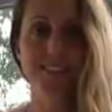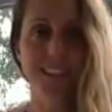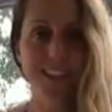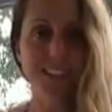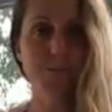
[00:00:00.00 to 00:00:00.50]

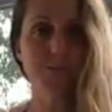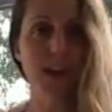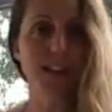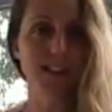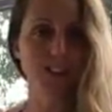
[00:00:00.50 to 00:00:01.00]
this
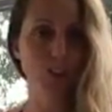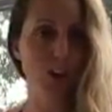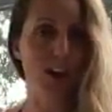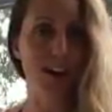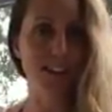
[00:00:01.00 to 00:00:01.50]
makes you
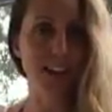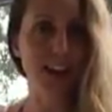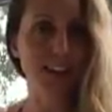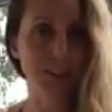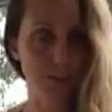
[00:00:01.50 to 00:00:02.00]
guys,
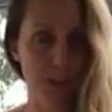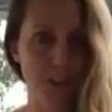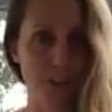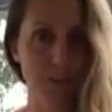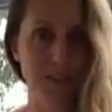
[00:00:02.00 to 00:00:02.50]
as the
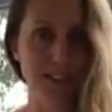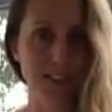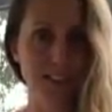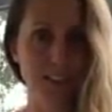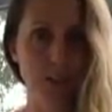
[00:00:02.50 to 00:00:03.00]
Big Dreamers
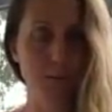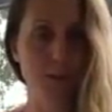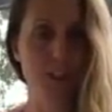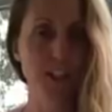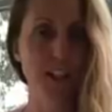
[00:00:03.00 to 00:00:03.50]

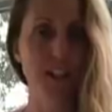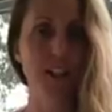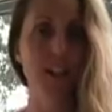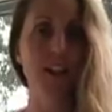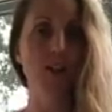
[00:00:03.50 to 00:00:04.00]
community,
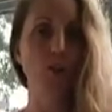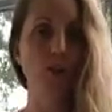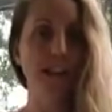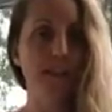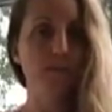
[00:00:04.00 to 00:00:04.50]
your
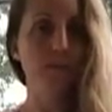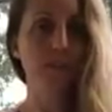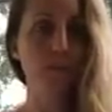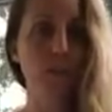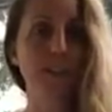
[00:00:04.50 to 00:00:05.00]
level
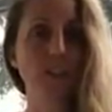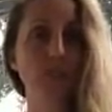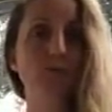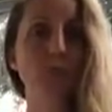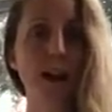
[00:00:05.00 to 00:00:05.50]
to which
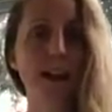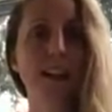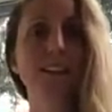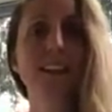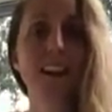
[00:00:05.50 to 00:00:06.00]
you
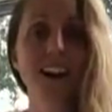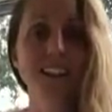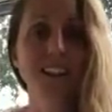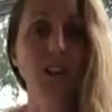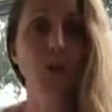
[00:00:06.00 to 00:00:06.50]

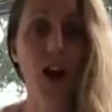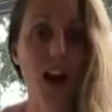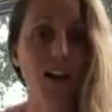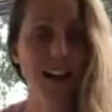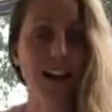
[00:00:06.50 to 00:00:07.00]
recognize that you
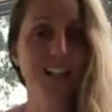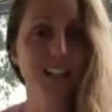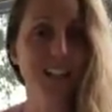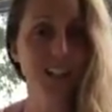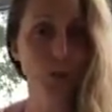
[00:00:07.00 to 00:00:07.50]
are
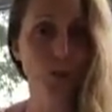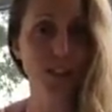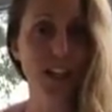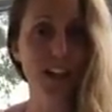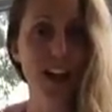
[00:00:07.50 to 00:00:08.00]
actually a thought
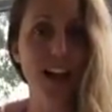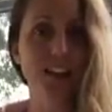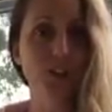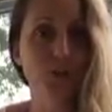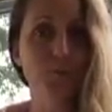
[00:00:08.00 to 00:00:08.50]
leader
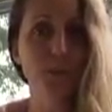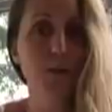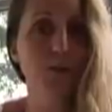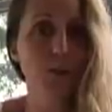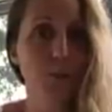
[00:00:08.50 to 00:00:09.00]
and to
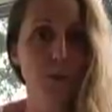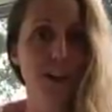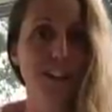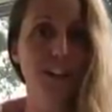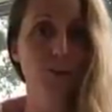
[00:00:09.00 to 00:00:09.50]
build your
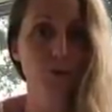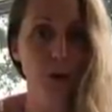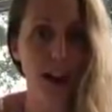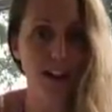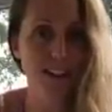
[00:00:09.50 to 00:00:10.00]
brand
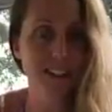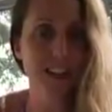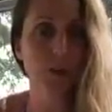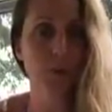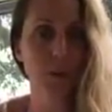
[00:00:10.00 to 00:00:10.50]
around
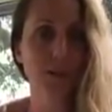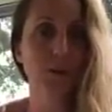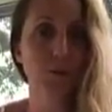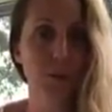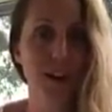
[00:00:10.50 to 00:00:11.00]
that. Your
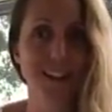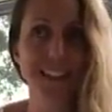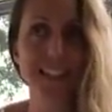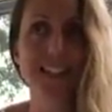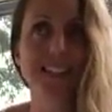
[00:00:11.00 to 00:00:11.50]
personal brand
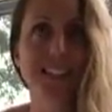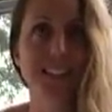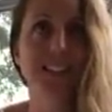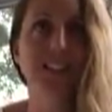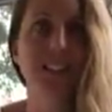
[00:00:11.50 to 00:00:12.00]
is
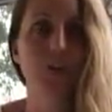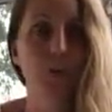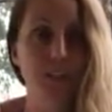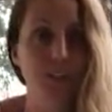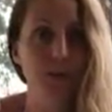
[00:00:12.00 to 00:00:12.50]
essentially
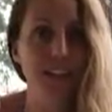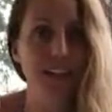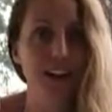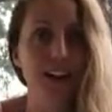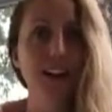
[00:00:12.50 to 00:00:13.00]
what we're doing
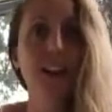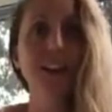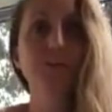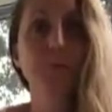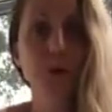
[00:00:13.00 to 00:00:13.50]
here,
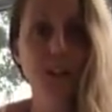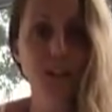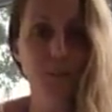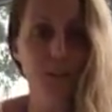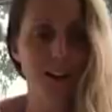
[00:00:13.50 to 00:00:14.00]
is
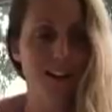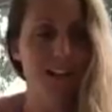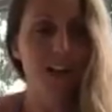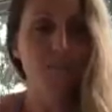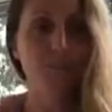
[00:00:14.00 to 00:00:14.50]
building your brand,
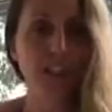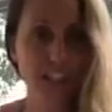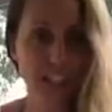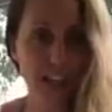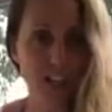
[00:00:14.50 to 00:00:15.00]

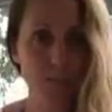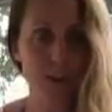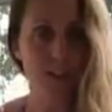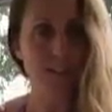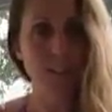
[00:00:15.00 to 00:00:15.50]
fleshing out your
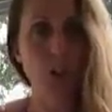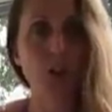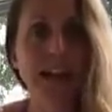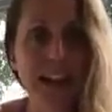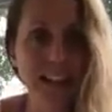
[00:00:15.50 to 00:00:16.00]
methods,
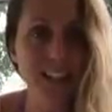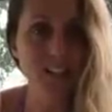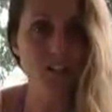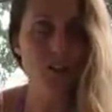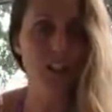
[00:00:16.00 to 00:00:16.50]
creating
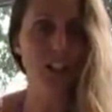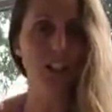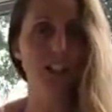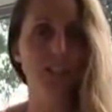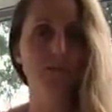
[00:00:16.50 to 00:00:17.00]
your
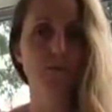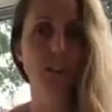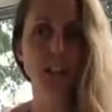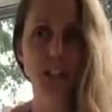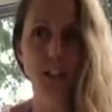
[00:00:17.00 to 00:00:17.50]
strategies,
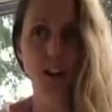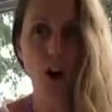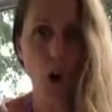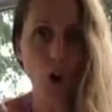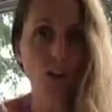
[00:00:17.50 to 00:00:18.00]
really
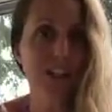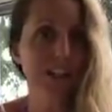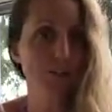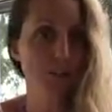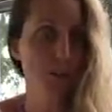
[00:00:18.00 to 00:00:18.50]
honing
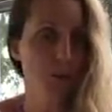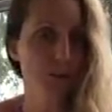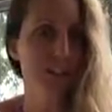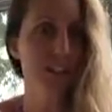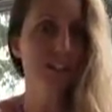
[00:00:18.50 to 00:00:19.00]
in on your
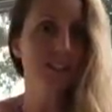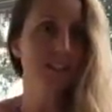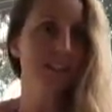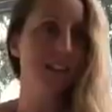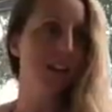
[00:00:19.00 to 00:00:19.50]

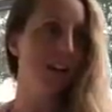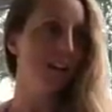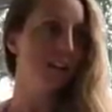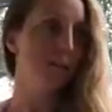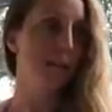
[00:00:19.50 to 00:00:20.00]
processes
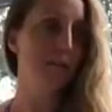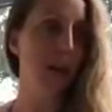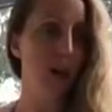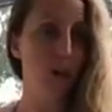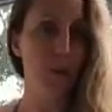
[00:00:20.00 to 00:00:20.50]
to be able to
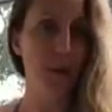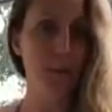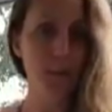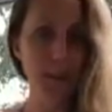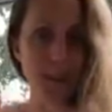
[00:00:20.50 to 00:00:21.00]
help
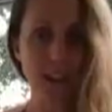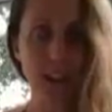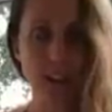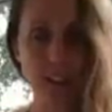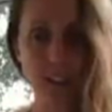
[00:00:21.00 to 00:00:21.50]
people in the
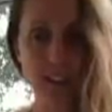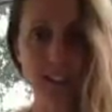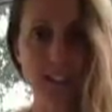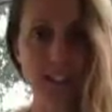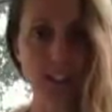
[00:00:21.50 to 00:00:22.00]

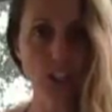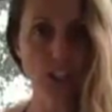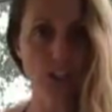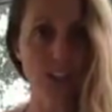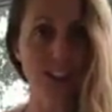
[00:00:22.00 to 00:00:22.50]
areas and the
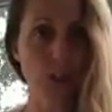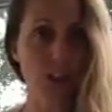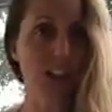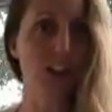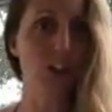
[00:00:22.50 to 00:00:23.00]
industry that you're
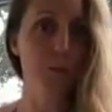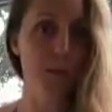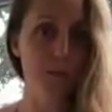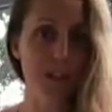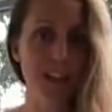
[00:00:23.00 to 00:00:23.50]
here to help
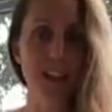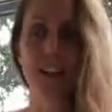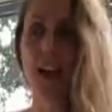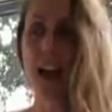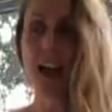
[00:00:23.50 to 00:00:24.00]
people in,
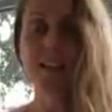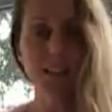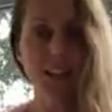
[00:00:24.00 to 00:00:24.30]
and